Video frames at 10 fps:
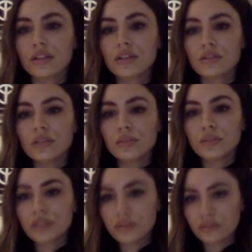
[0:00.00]
know it's
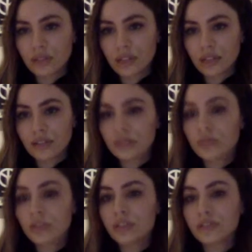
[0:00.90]
been a while
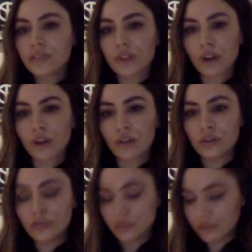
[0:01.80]
since we've
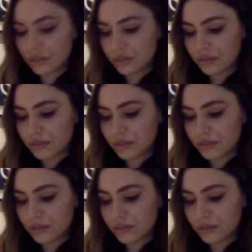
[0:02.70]
talked,